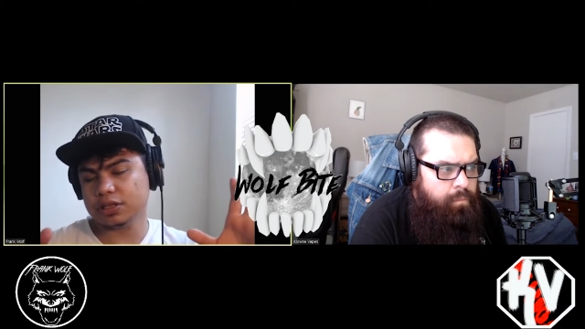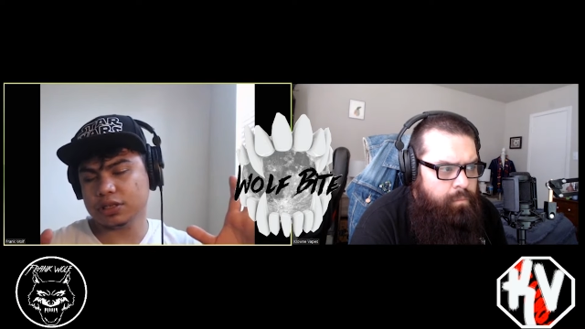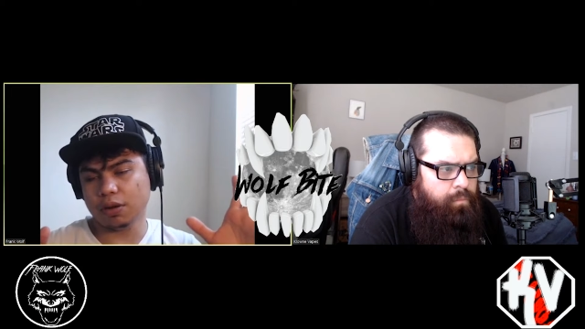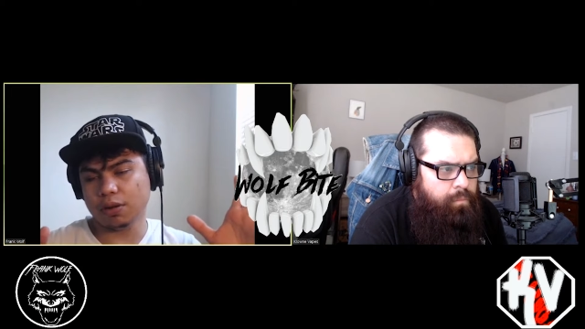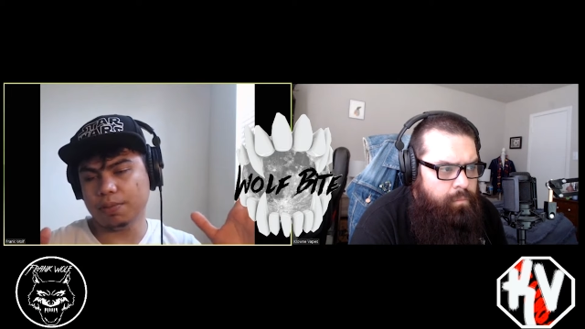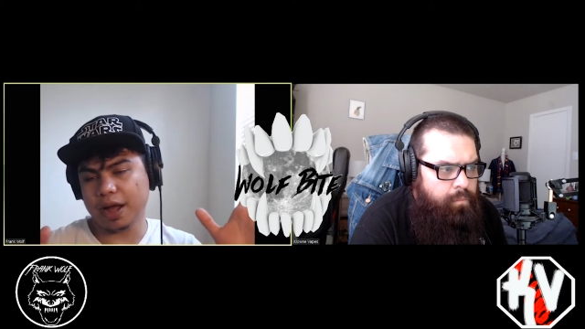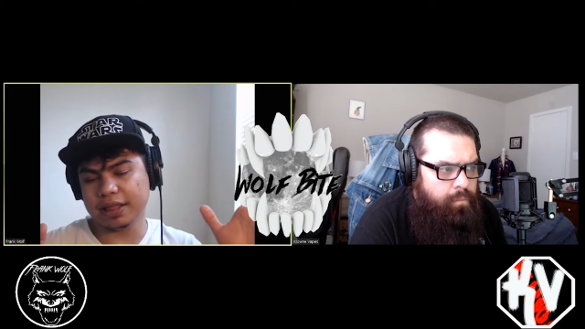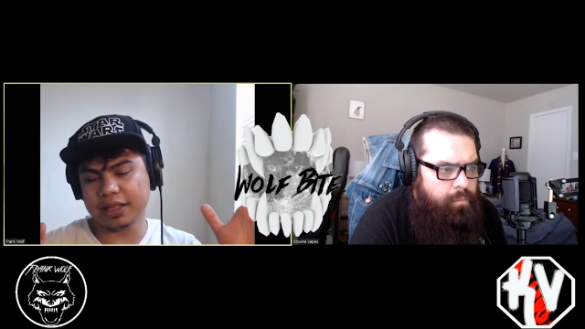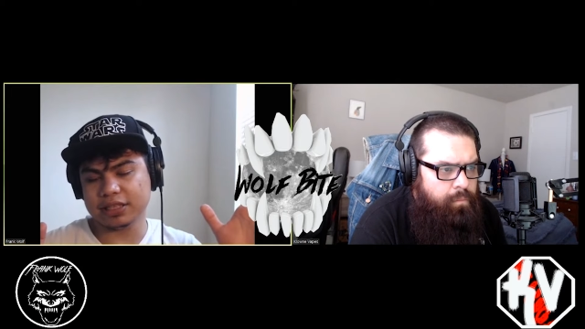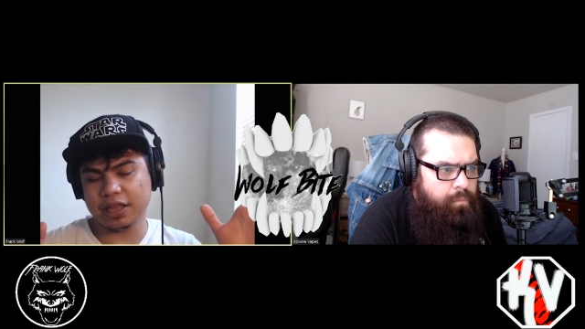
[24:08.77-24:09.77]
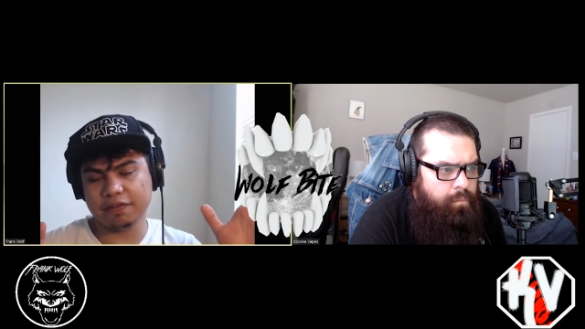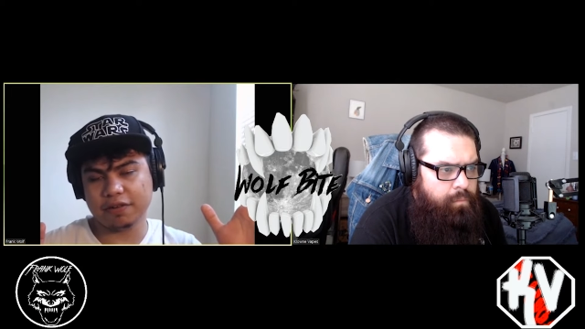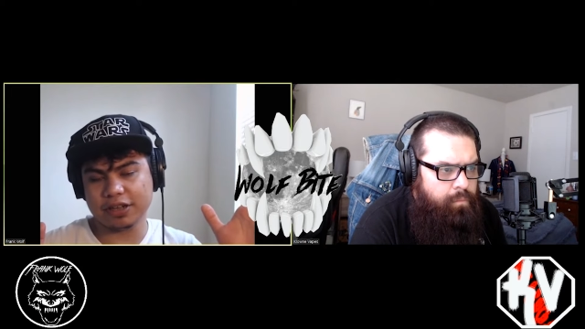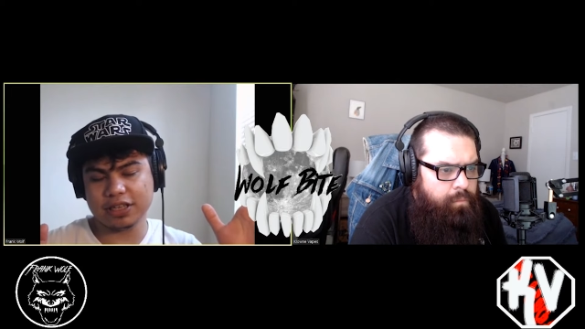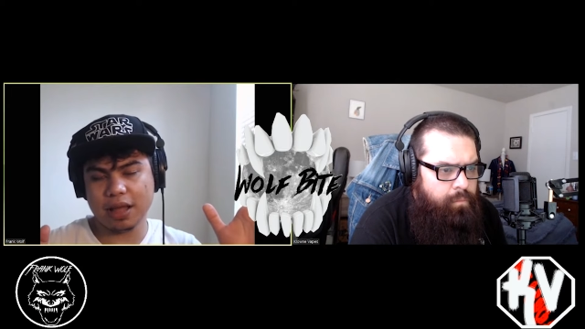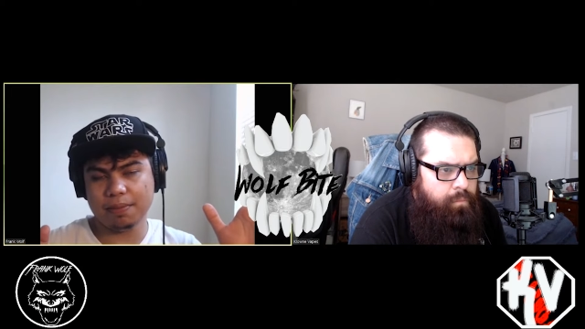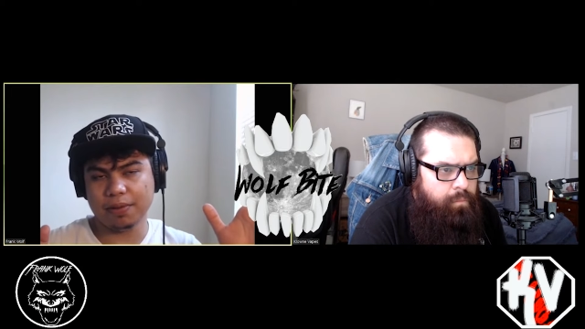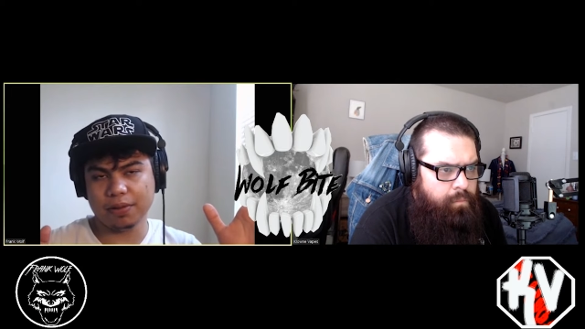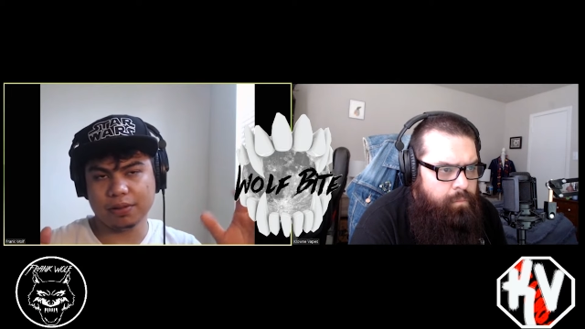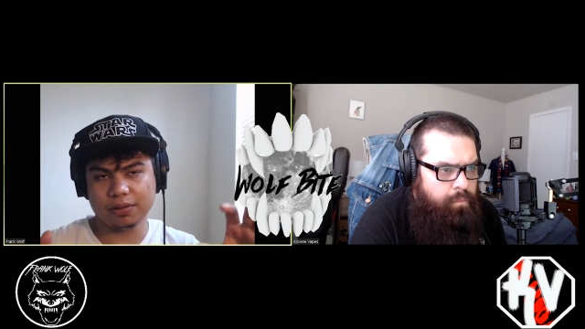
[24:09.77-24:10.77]
Speaker 1: So by, let's say, for
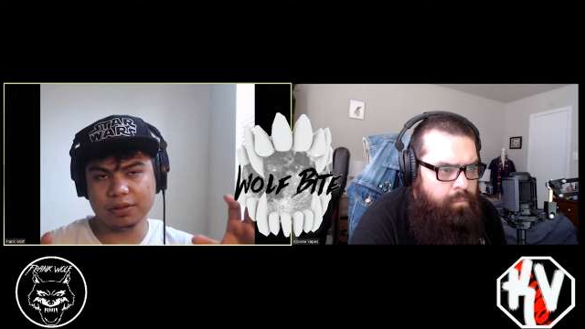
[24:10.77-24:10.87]
example,